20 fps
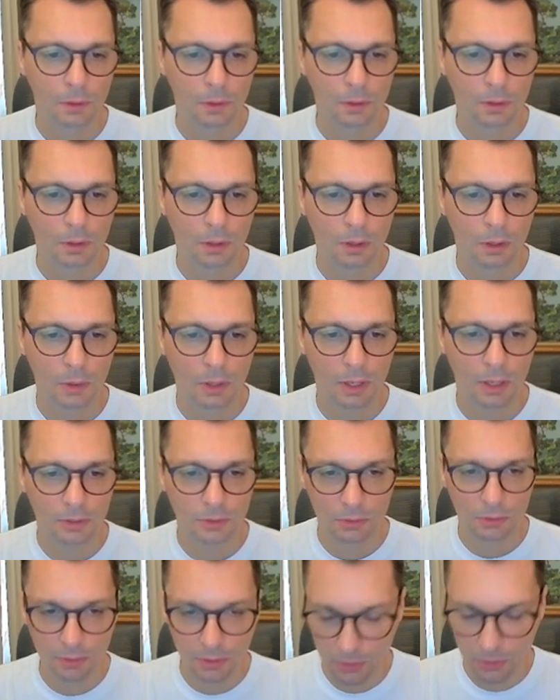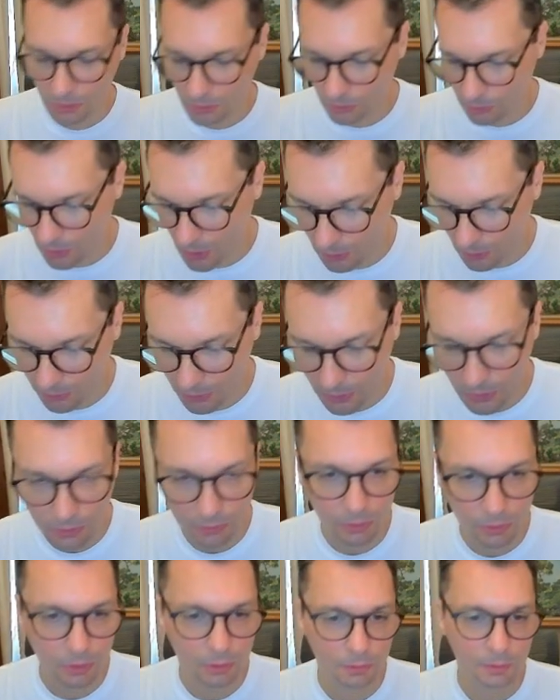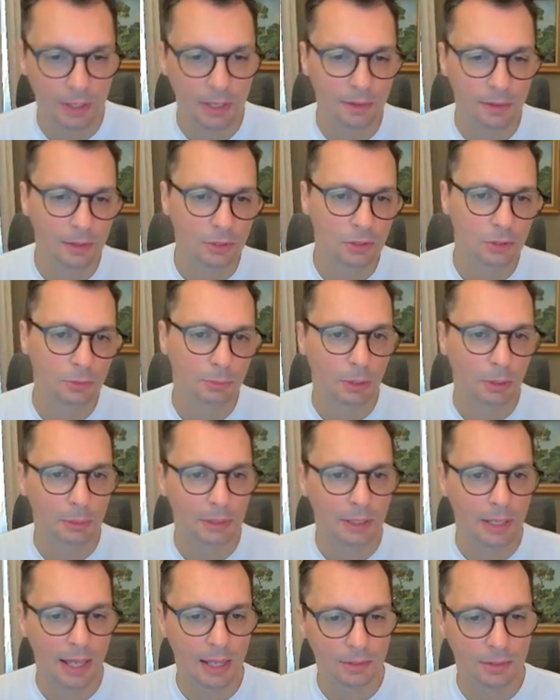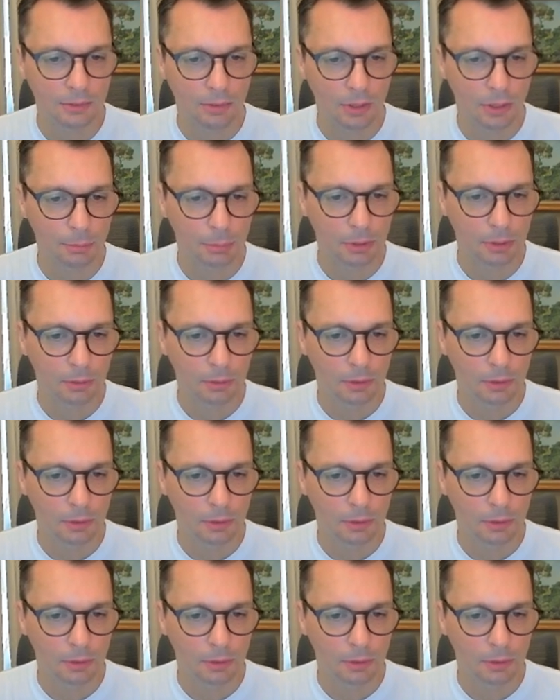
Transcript: Okay, so this is wrong, first of all, and this is probably ends up,